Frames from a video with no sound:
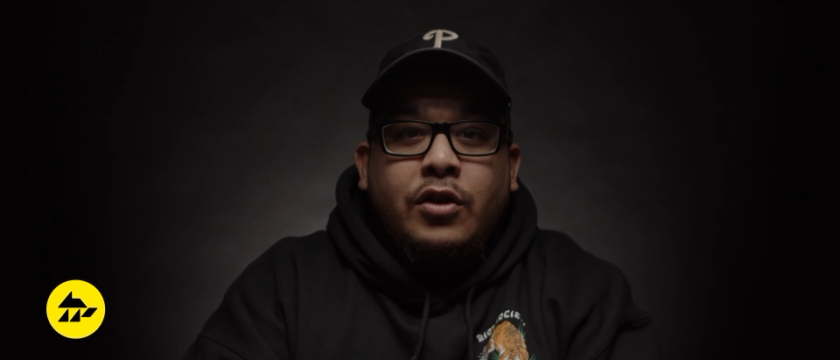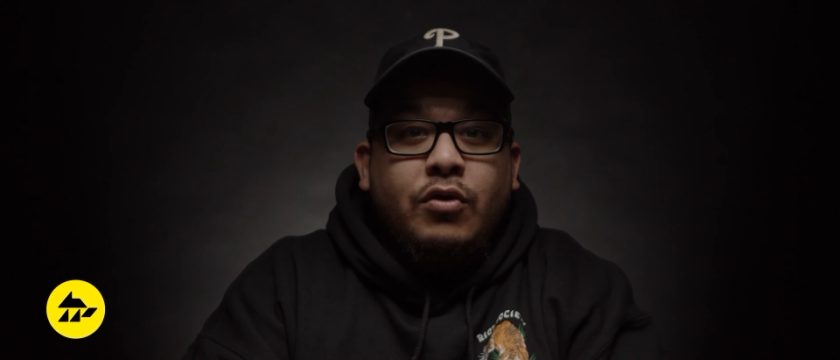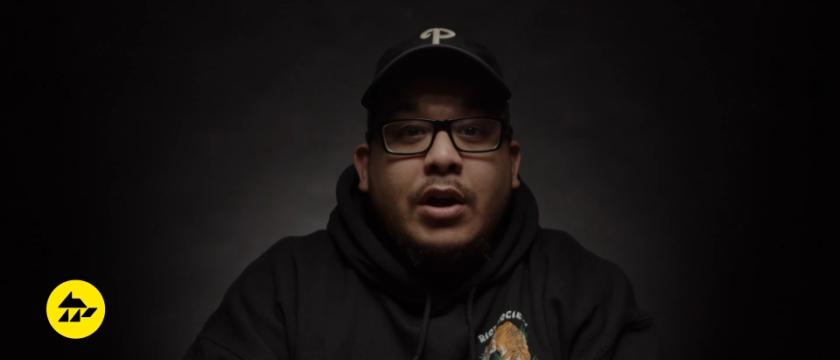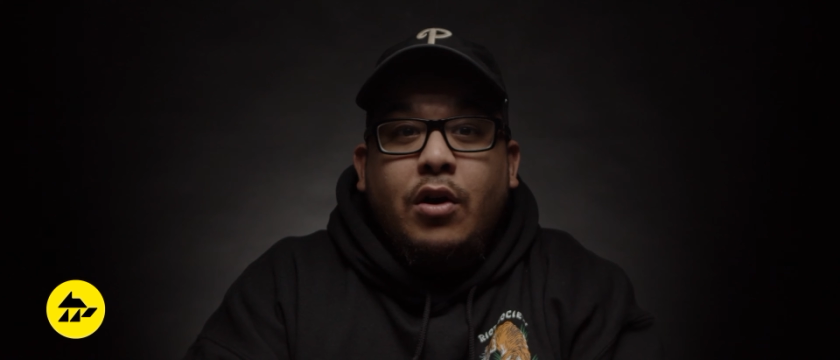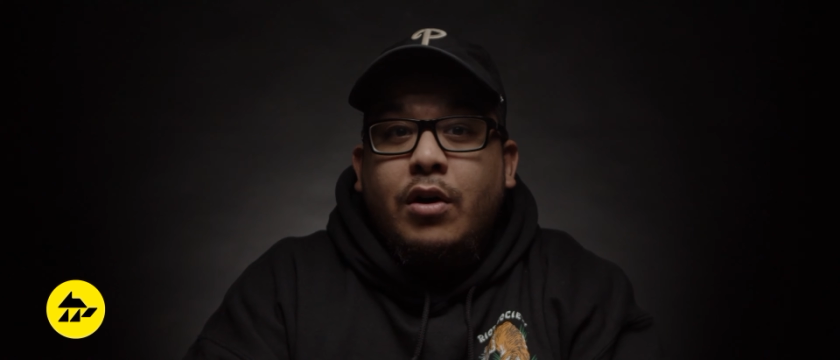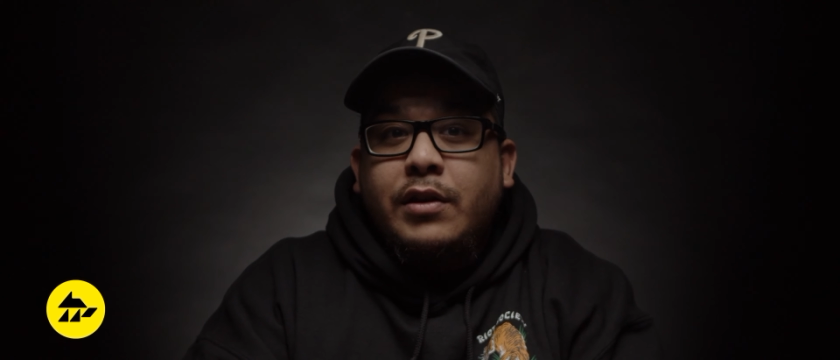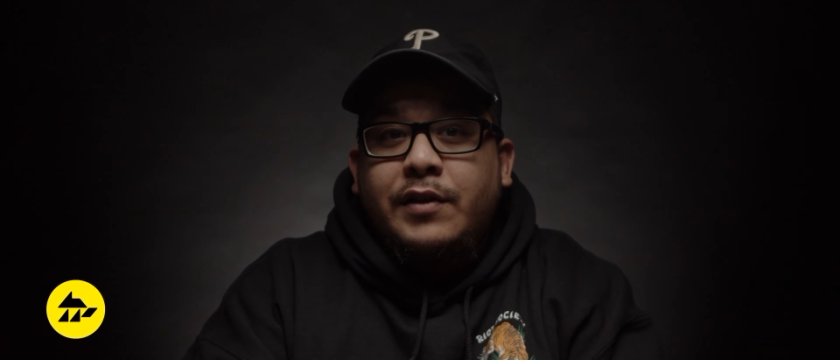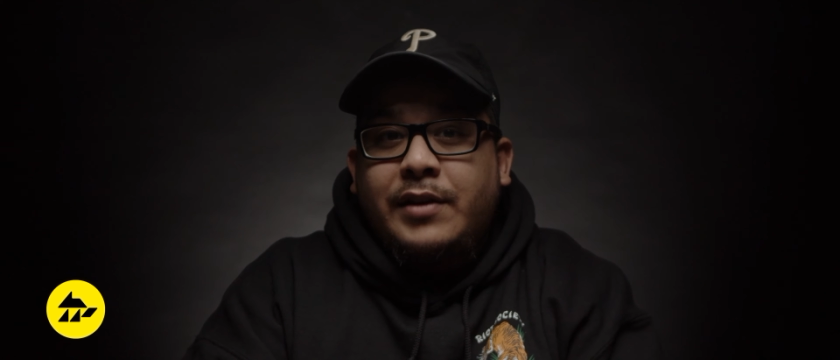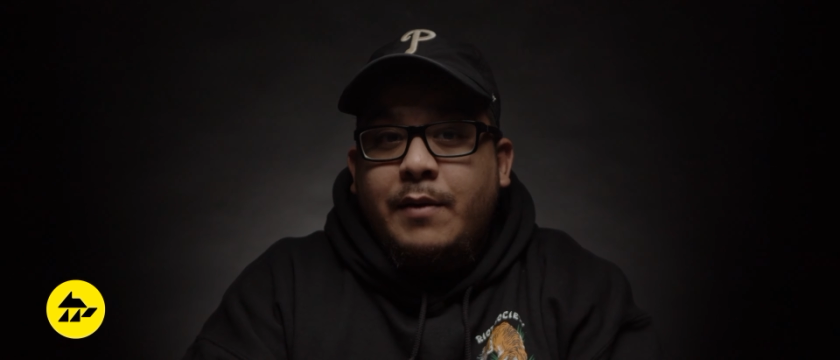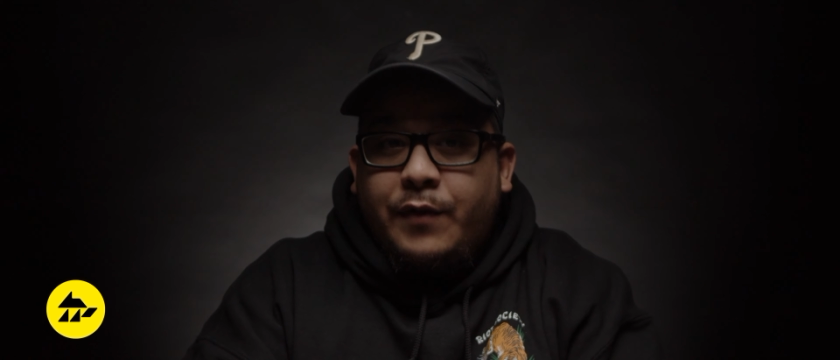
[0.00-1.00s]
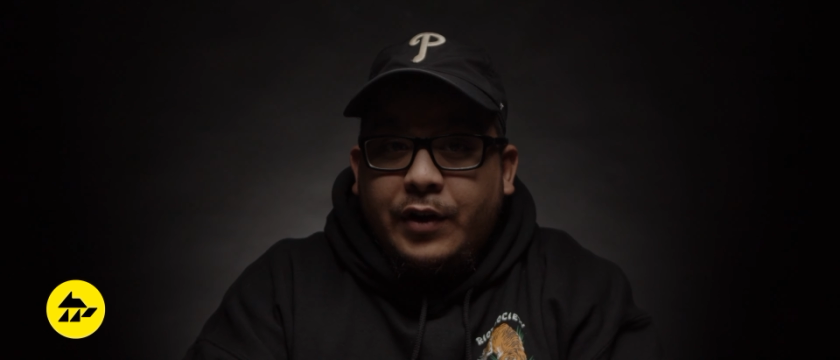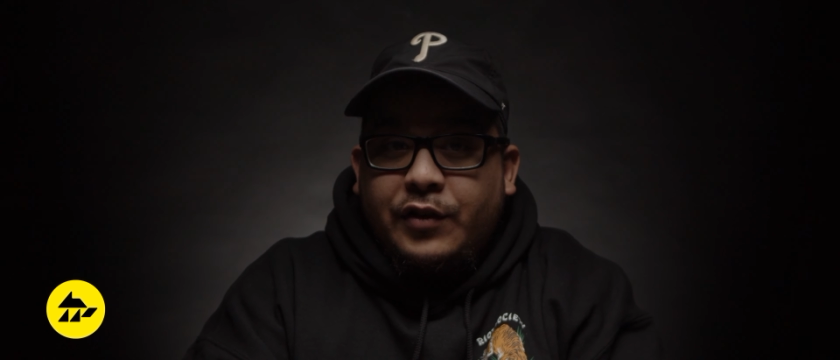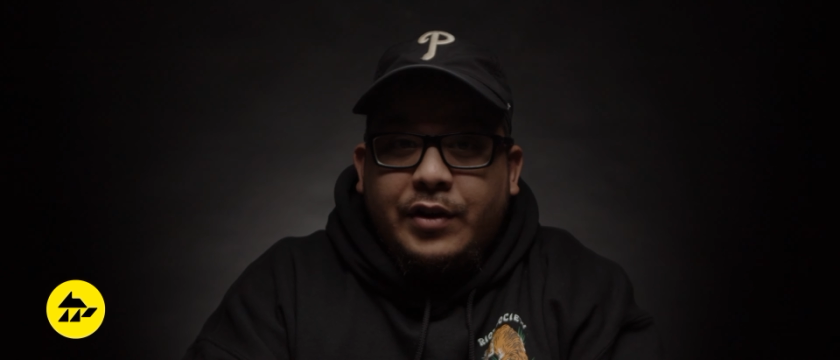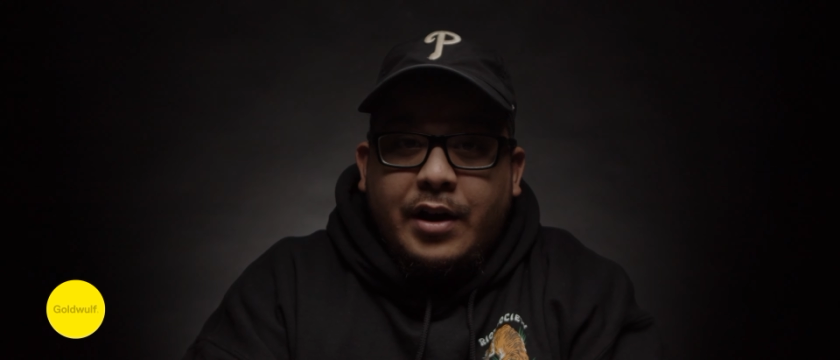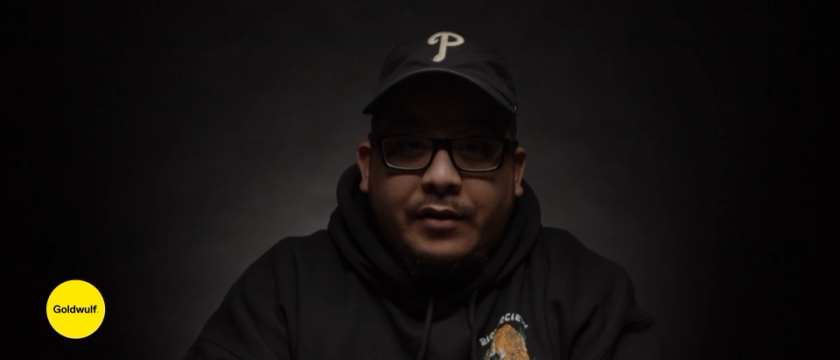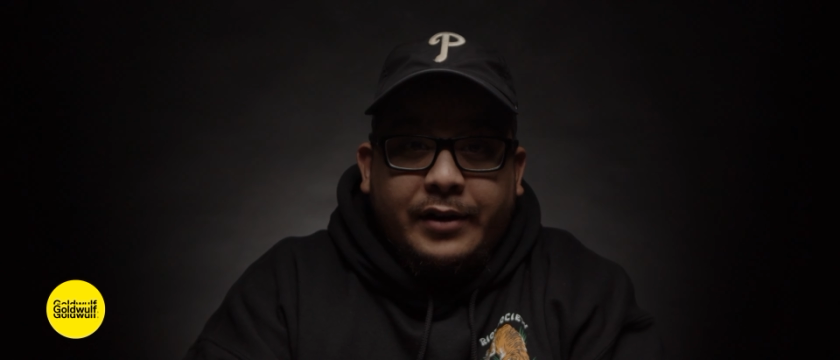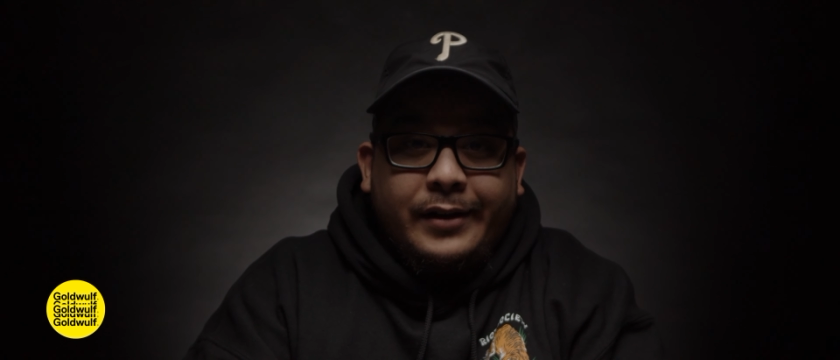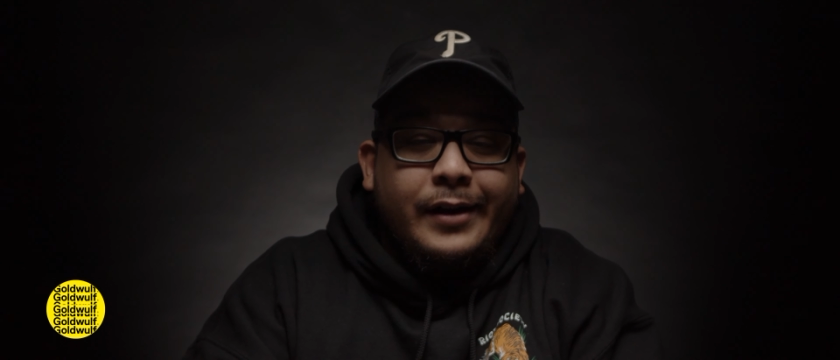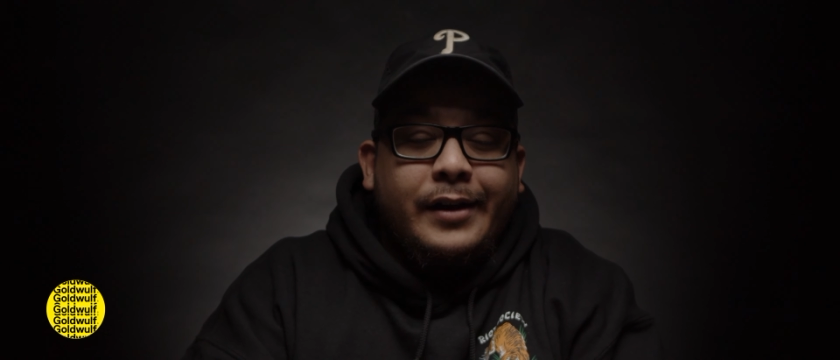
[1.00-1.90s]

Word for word: You get all the same functionality,